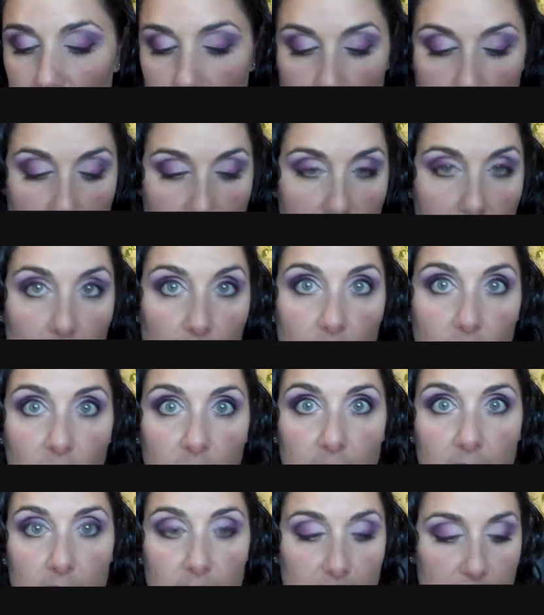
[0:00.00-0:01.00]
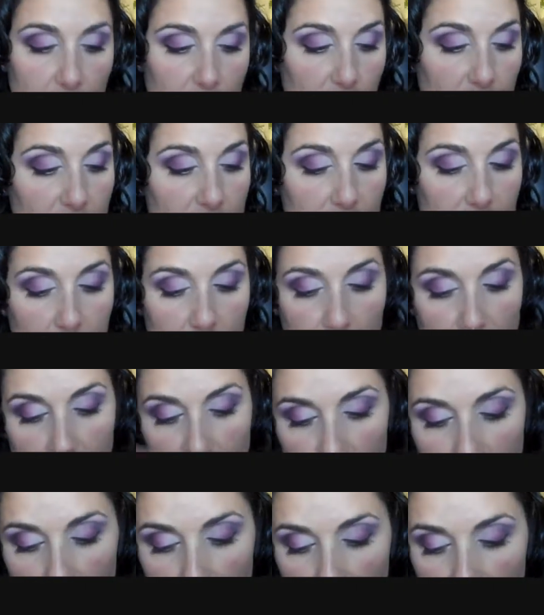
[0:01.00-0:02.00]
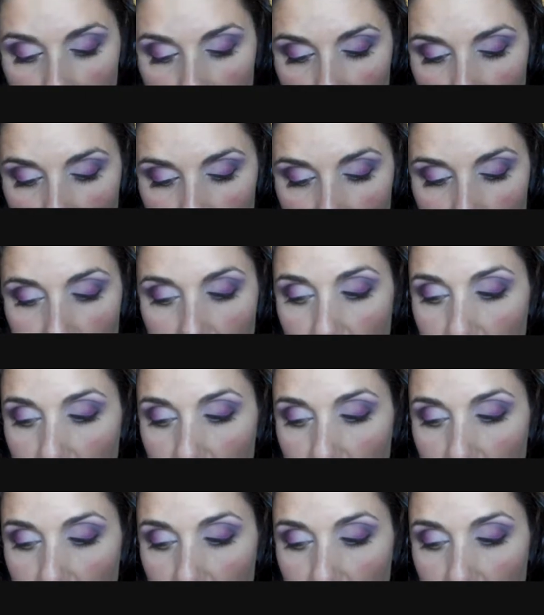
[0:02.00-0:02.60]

made over these, but you know, I mean,